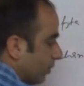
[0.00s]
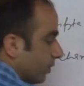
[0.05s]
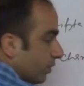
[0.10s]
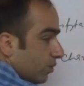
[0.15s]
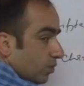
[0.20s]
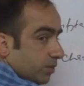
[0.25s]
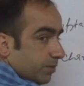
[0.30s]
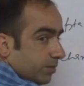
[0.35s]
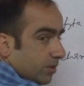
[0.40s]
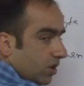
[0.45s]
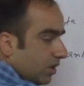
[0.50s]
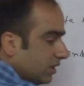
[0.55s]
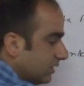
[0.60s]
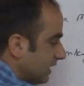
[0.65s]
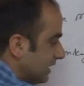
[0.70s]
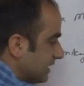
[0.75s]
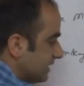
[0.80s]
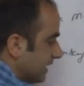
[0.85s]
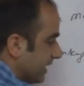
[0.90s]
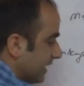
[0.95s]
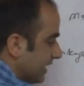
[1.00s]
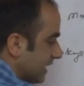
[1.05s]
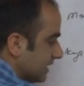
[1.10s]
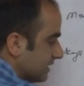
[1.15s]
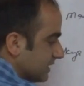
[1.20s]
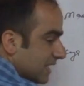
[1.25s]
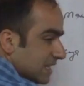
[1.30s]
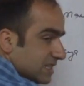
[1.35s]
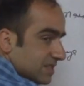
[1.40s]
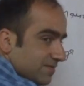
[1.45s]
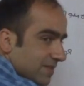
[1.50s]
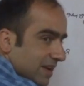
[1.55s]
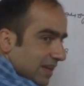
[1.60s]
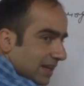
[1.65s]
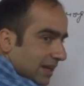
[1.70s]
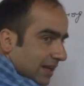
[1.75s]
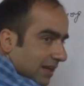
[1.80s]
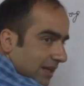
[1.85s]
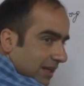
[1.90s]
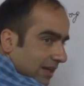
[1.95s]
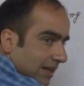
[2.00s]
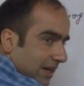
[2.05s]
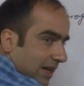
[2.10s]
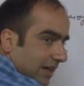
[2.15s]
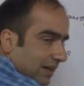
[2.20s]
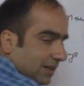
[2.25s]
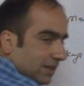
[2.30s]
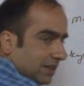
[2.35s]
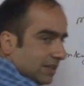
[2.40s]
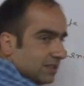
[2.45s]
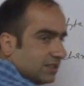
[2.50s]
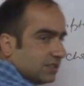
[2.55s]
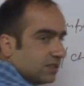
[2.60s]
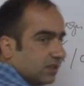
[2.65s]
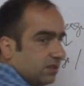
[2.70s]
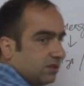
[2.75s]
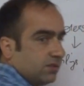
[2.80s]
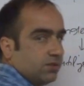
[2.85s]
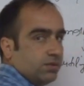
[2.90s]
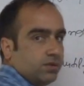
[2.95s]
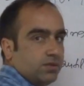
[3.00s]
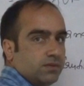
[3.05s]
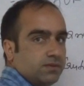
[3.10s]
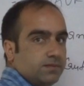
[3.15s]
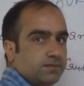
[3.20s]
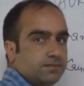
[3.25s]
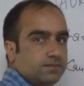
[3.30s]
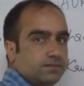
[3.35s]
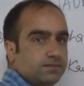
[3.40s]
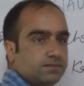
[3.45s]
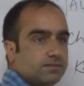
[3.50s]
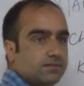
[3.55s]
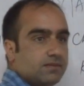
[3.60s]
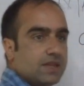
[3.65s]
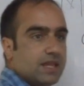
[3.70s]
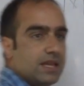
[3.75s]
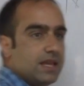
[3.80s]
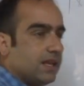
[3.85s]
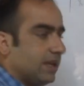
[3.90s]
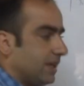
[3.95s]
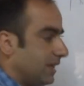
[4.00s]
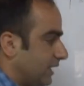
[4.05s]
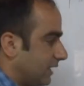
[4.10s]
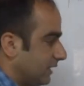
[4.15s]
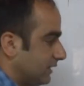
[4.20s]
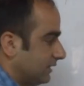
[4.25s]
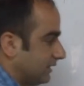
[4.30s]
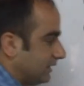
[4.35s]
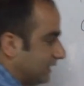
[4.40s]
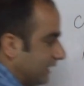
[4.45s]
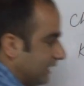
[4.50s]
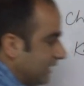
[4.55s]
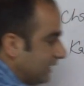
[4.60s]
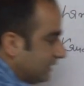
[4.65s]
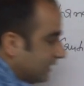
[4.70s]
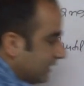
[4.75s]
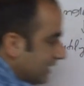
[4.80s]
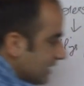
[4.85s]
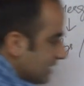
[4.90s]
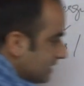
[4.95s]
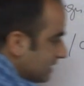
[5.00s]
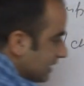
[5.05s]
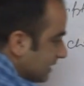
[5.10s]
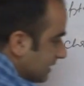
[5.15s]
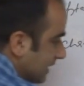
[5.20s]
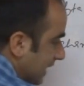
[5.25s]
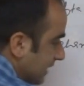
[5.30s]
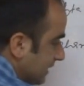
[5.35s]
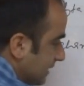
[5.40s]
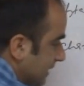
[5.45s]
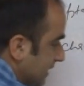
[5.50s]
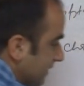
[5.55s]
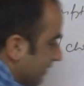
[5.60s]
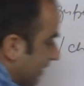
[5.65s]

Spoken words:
could brought these areas as well under his control. In these designs, he